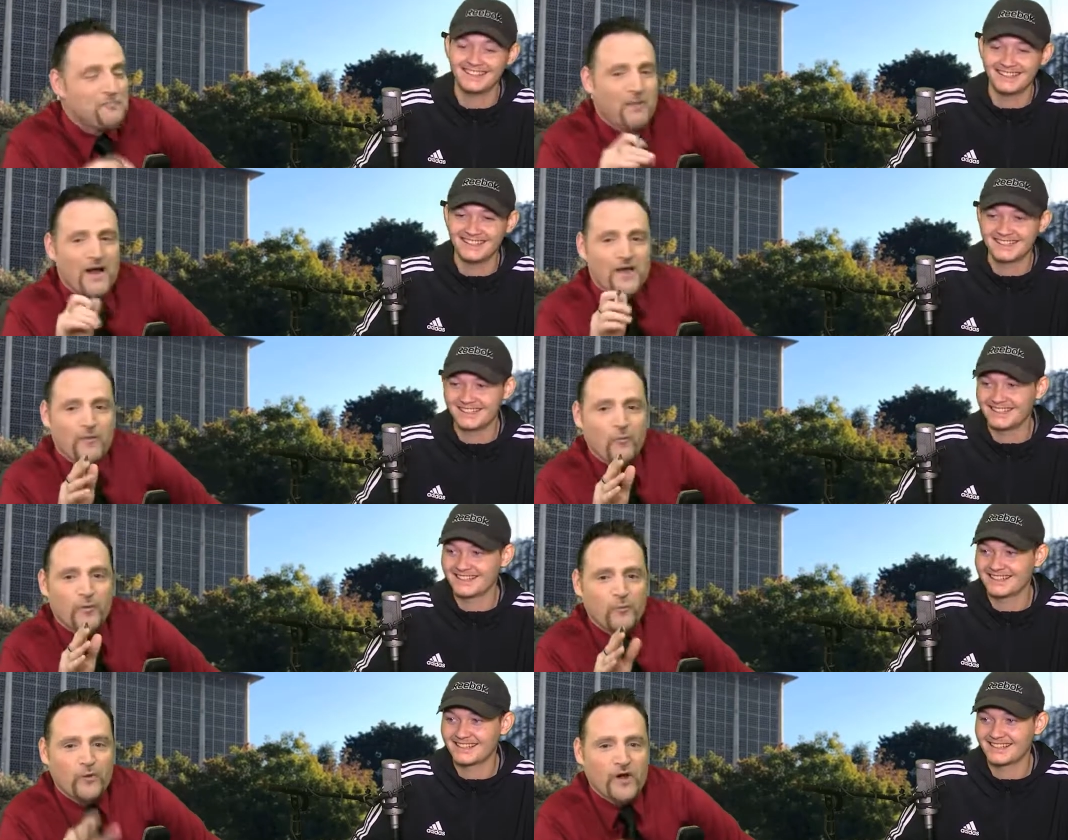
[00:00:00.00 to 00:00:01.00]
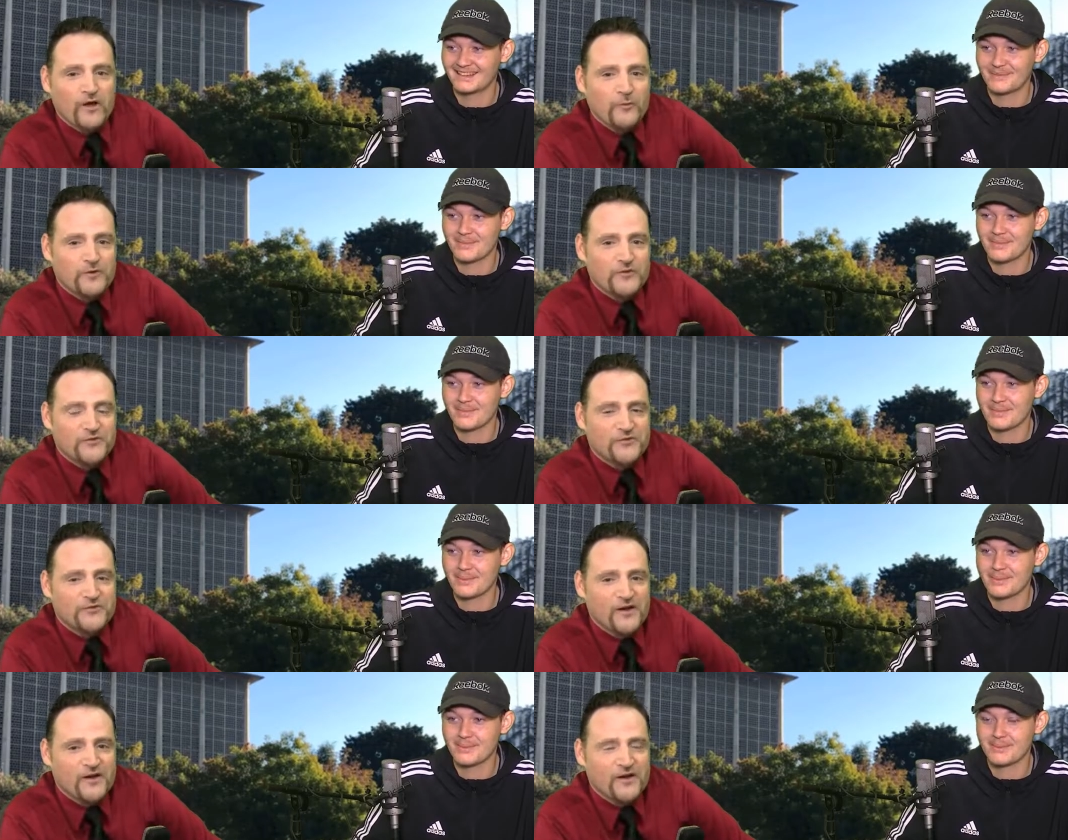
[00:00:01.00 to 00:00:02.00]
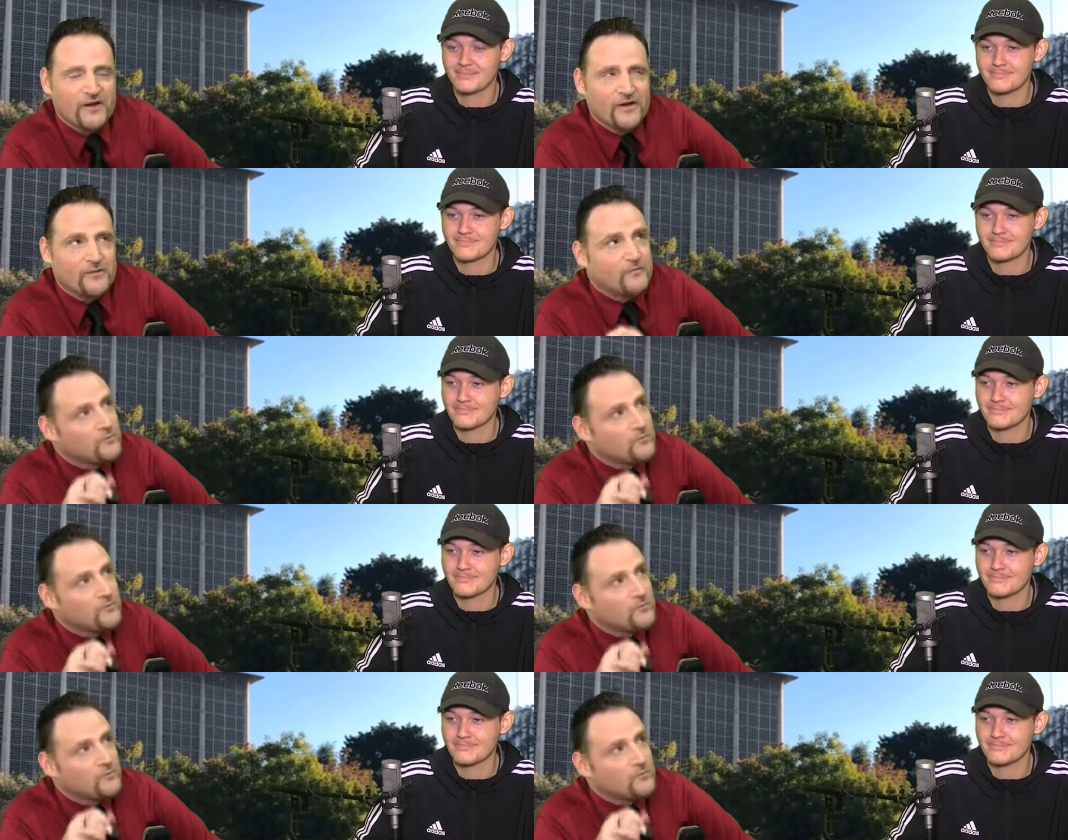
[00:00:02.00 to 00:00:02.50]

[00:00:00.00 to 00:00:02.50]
Speaker 1: my when when i was uh